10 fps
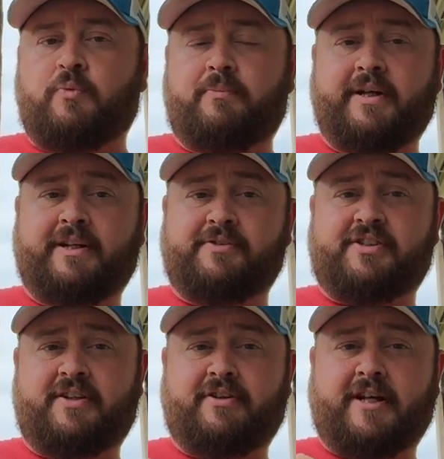we're big on
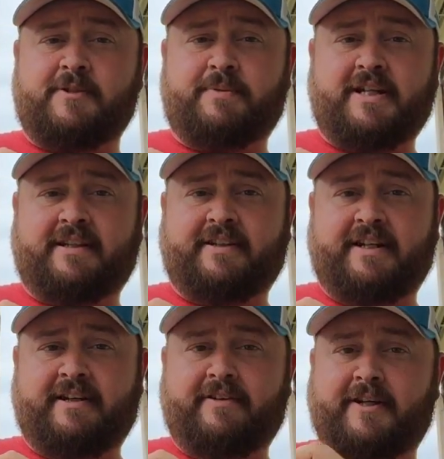Southern
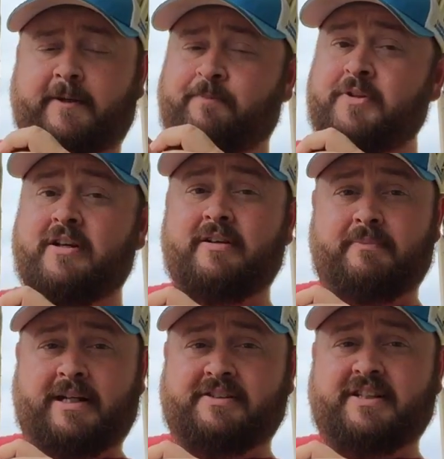hospitality down here.
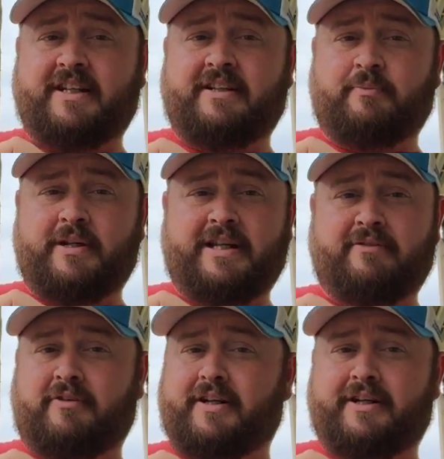But I'll tell you, we
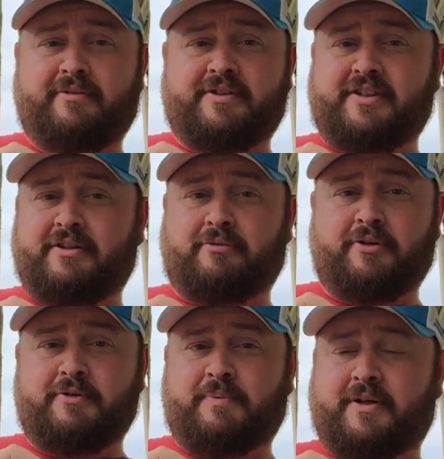didn't run into a single
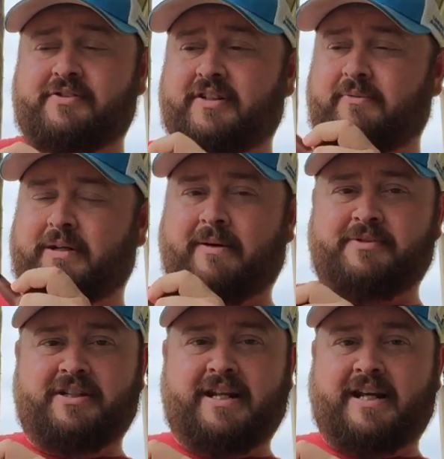rude person. And when I
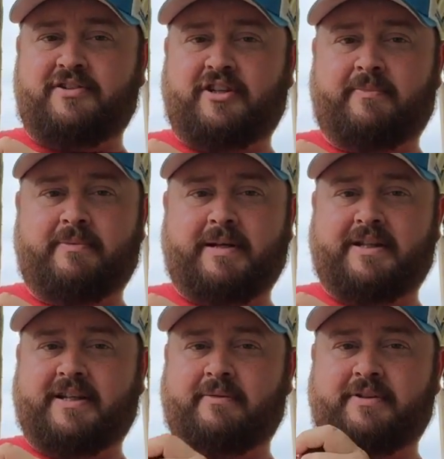was in Nat Sherman,
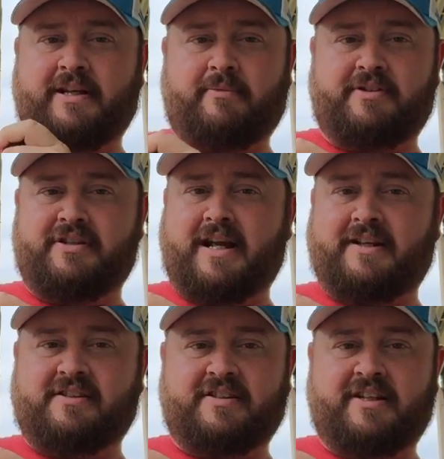man, they, they were as
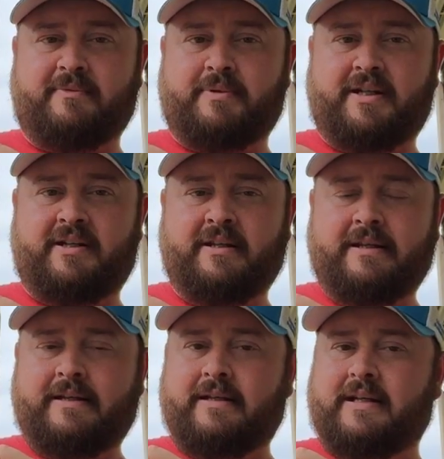nice as they could be.
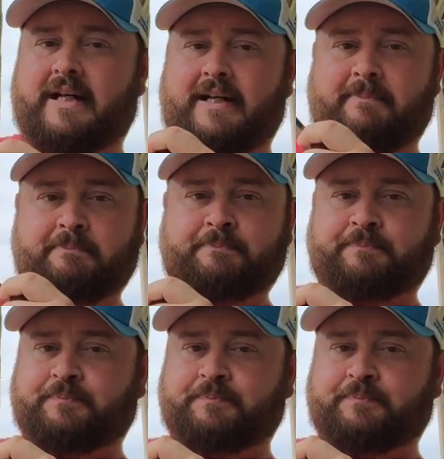Um,